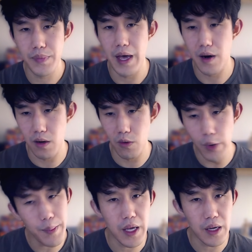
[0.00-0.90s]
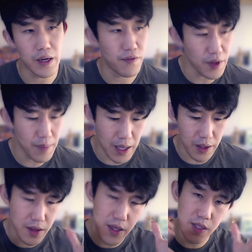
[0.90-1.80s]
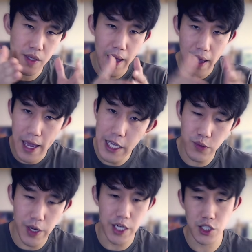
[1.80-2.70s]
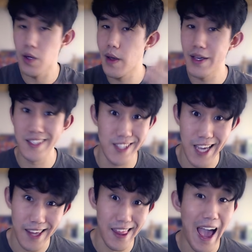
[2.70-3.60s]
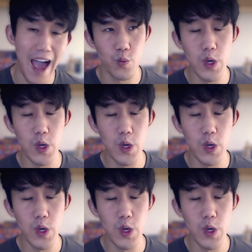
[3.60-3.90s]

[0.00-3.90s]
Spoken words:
that are women and female in this age range, say that.